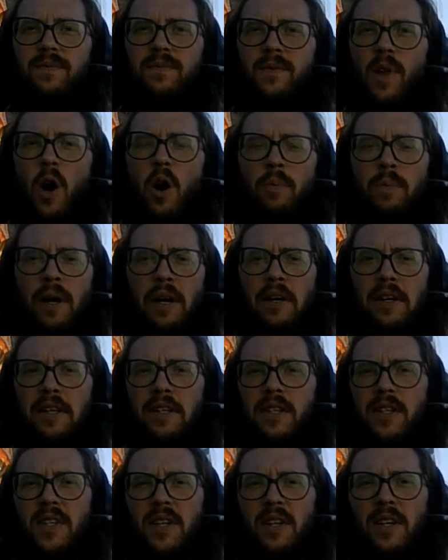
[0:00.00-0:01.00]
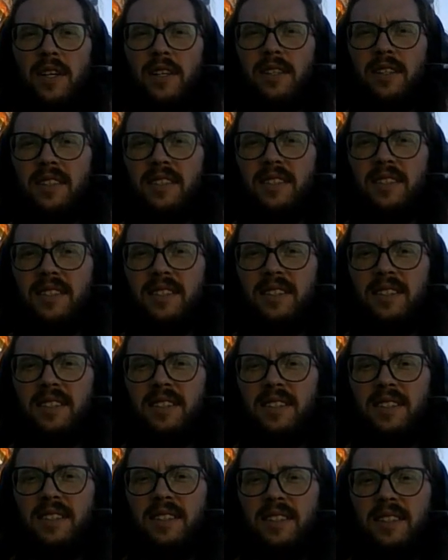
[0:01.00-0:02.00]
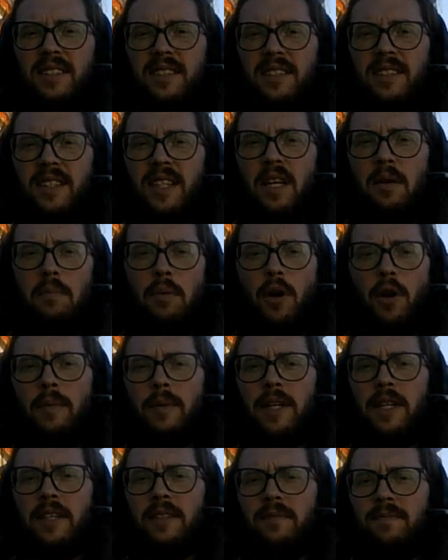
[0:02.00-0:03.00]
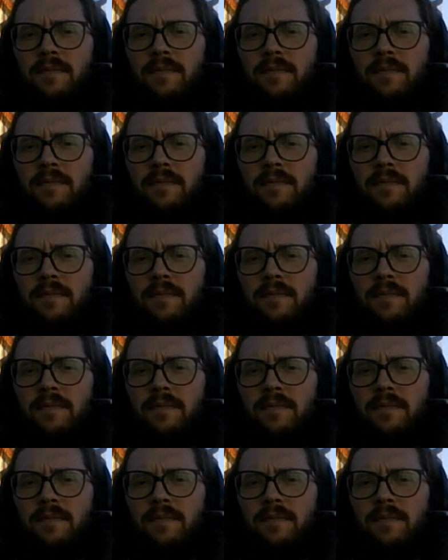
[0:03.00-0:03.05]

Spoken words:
all barriers are impermanent.